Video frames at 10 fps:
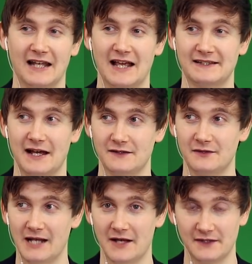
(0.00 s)
last time
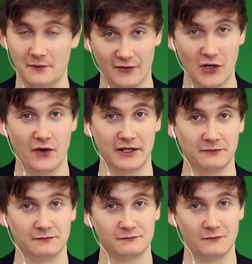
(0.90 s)
to announce that we were
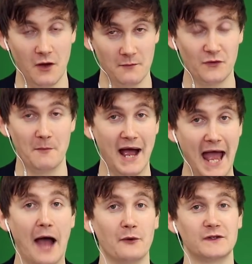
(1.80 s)
recording from my
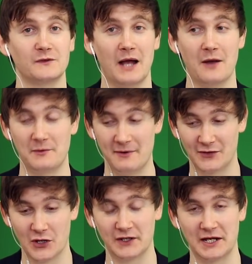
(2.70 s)
house, where we've been
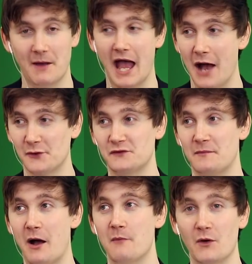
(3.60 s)
recording in my house for
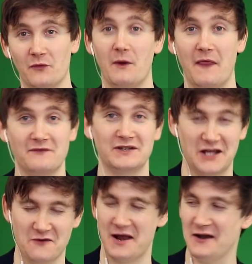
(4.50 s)
about a month when that
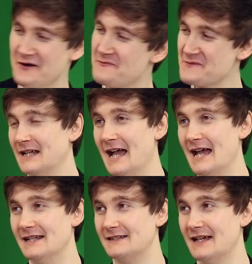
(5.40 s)
video went up.
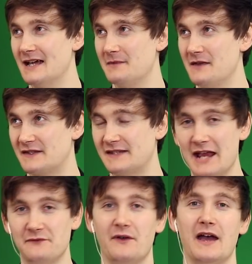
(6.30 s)
And in the
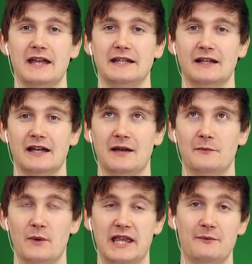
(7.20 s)
same vein,
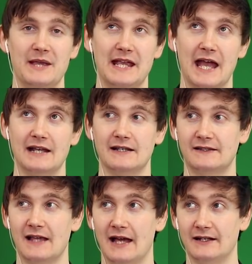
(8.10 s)
Wiki
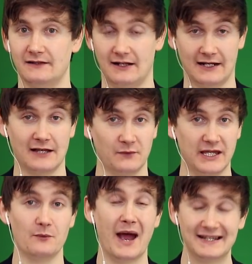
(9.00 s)
Weekends and I guess
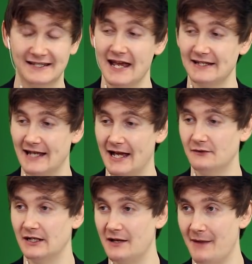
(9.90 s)
Wiki Wednesdays
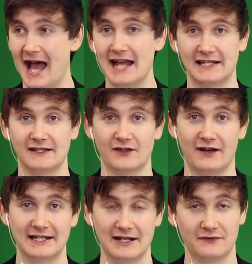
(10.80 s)
now are edited
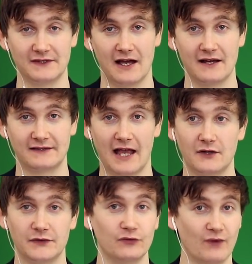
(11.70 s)
on a different
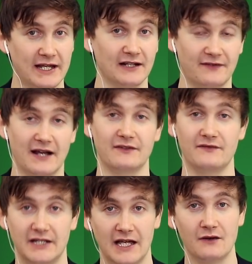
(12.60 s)
timescale to regular Fact
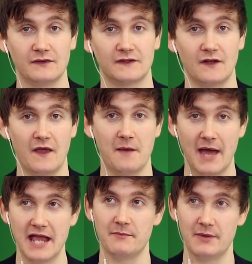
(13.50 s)
Fiend videos. So there
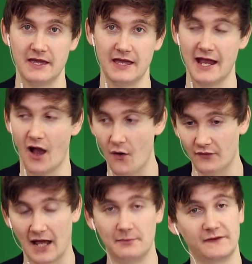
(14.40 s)
may be an
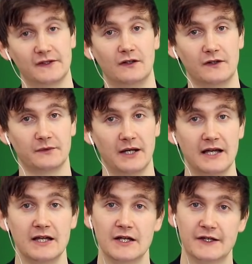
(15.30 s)
overlap of sorts
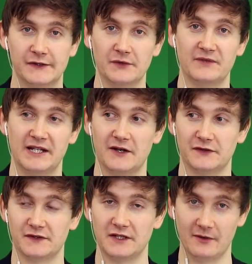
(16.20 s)
where some videos
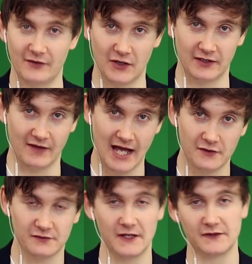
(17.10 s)
will still be recorded in the
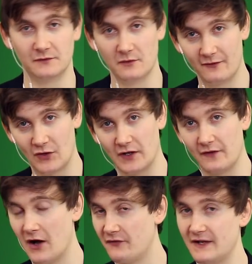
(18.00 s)
house, where some will be recorded in
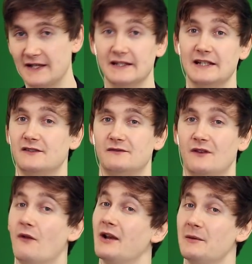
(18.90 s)
the office, and it's
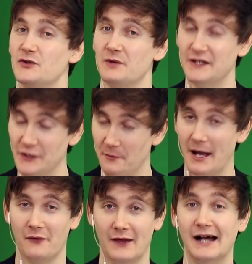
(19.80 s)
not really much we can do
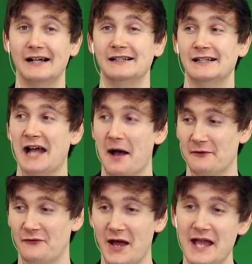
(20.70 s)
about that, I'm
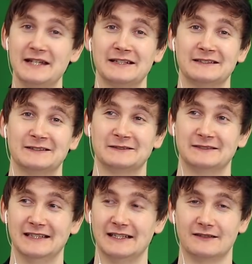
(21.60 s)
afraid.
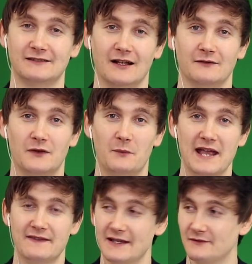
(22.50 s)
It's just, the
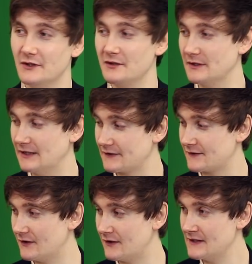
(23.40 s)
way things work. But I
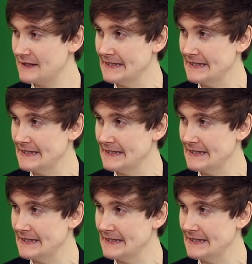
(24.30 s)
just thought,